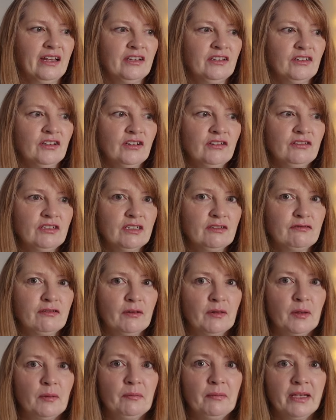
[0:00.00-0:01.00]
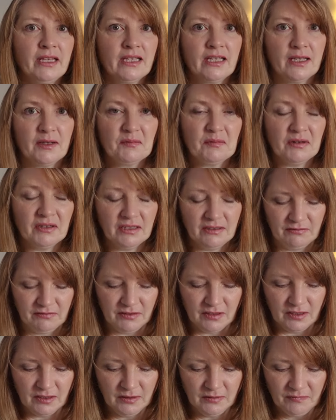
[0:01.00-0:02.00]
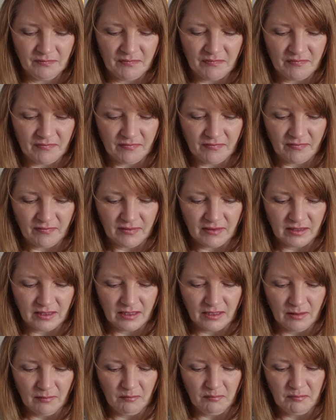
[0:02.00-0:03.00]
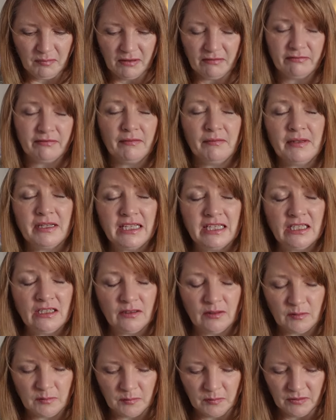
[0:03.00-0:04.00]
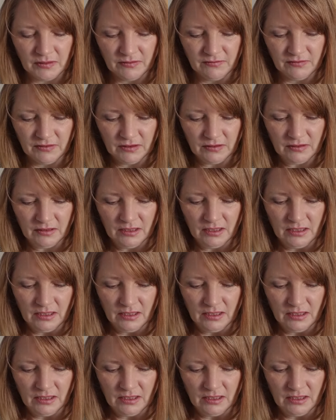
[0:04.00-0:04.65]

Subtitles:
only from the making point of view, but from the yarn point of view.